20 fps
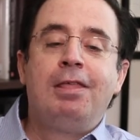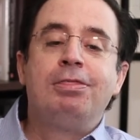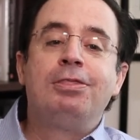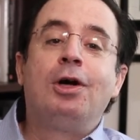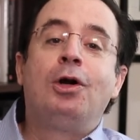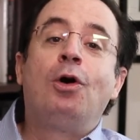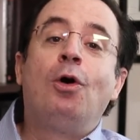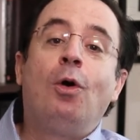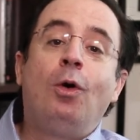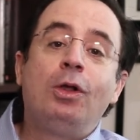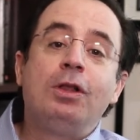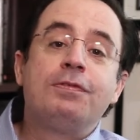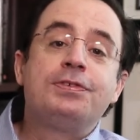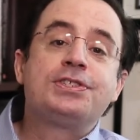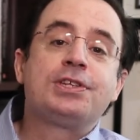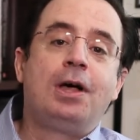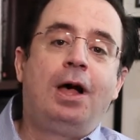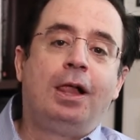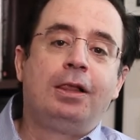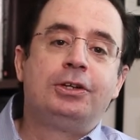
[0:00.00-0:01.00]
The goal of
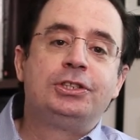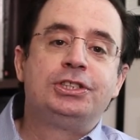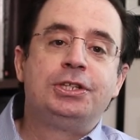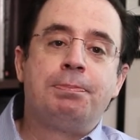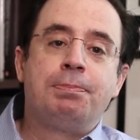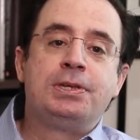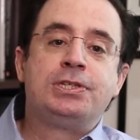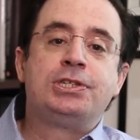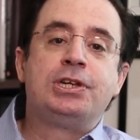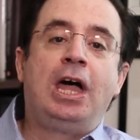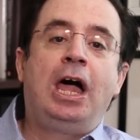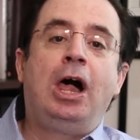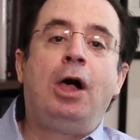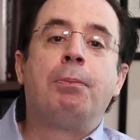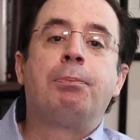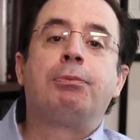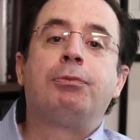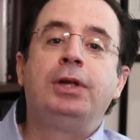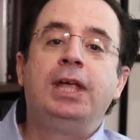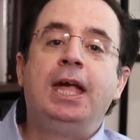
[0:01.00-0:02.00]
scholarship is to
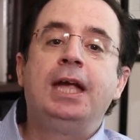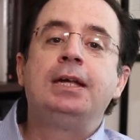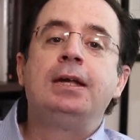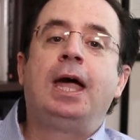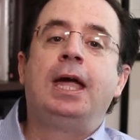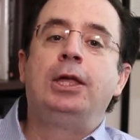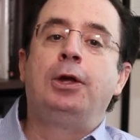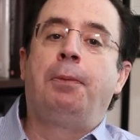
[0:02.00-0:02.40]
help reignite